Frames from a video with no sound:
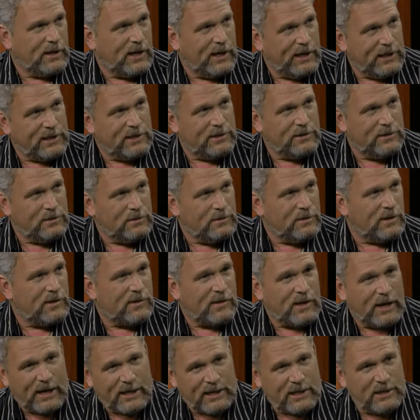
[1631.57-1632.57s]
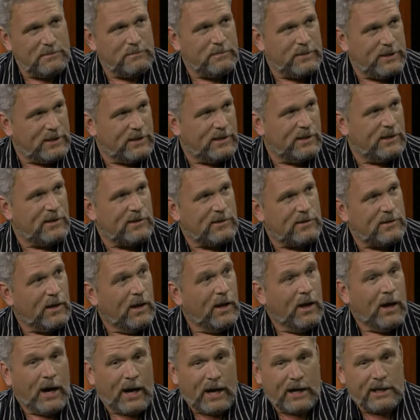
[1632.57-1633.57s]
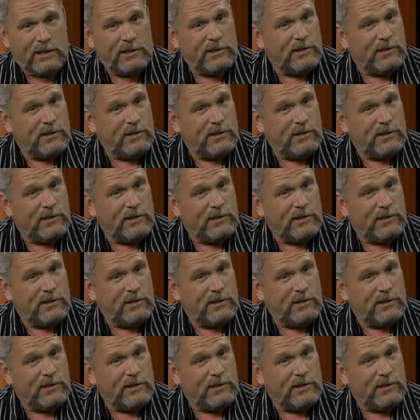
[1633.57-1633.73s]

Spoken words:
I can do this. I can be this. I can